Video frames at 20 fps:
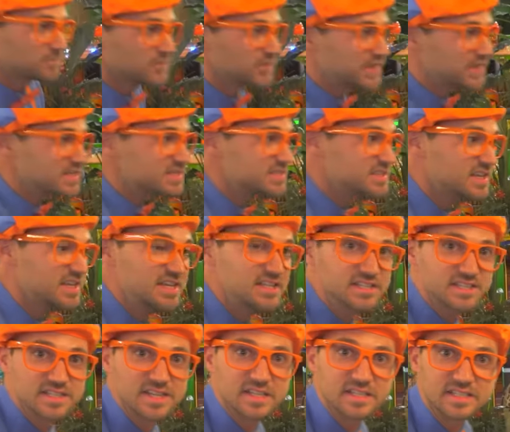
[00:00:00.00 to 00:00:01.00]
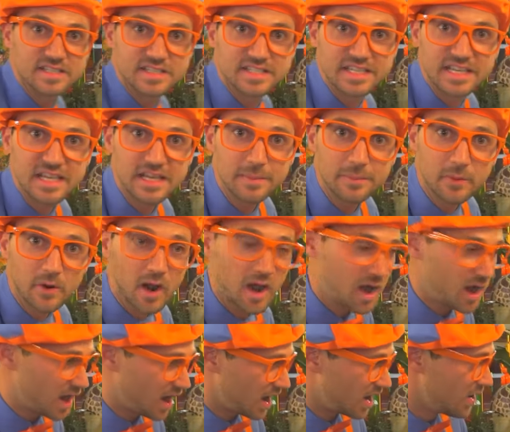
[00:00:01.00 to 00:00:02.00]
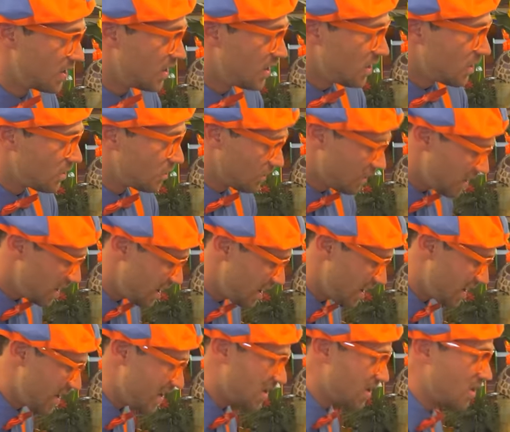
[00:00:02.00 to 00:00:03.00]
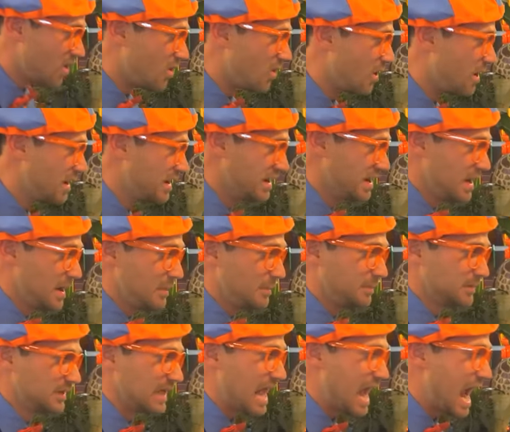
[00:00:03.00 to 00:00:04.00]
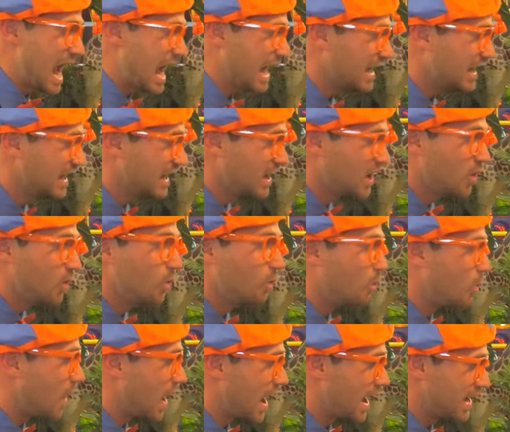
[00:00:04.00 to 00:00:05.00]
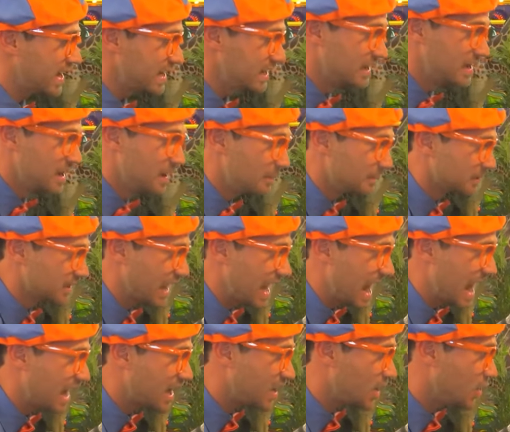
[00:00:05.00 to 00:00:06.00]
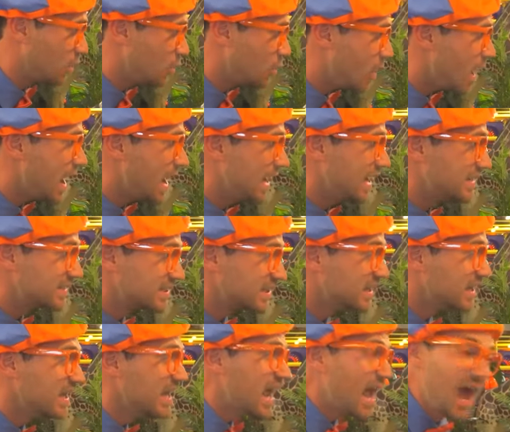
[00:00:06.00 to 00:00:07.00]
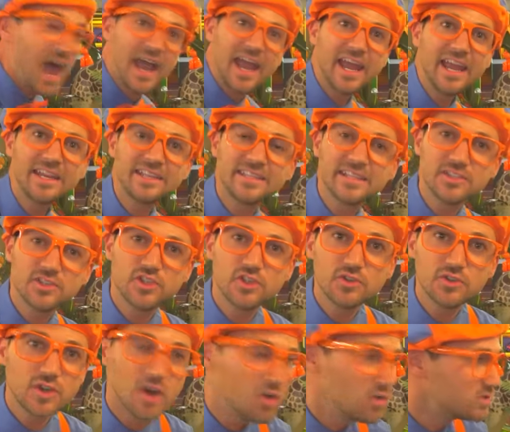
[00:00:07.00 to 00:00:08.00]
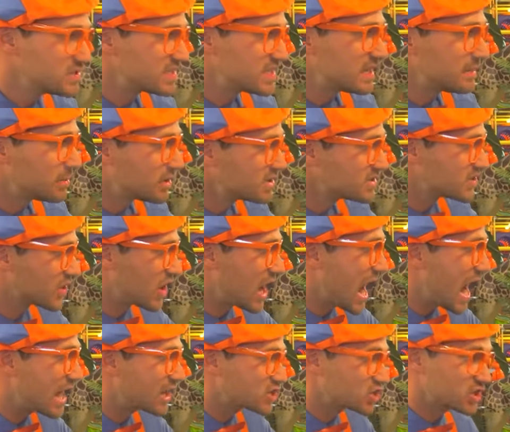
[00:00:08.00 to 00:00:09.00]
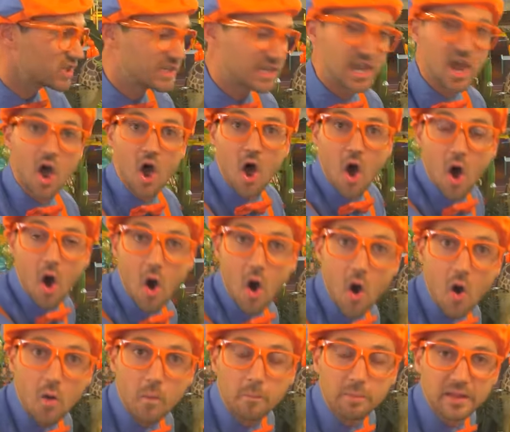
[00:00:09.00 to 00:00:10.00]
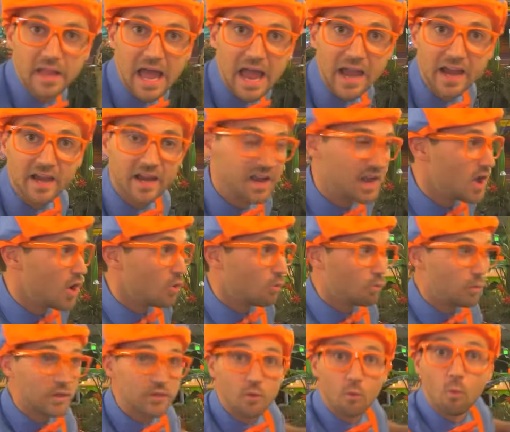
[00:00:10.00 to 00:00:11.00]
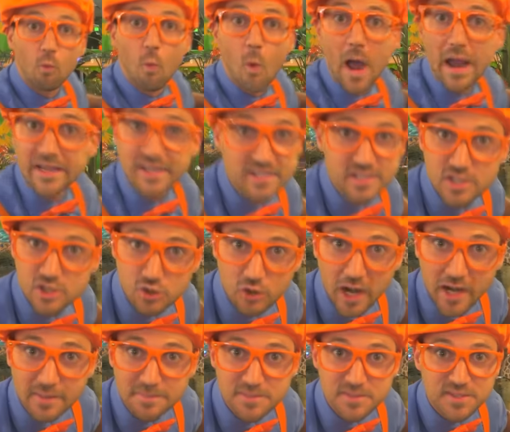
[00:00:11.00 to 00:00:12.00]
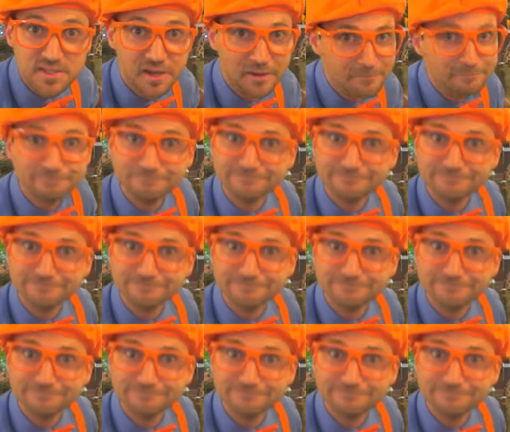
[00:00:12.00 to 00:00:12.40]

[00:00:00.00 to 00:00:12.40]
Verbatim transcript: This is a zebra. Whoa! Black, white, black, white. Hey, did you know zebras are actually all black with white stripes?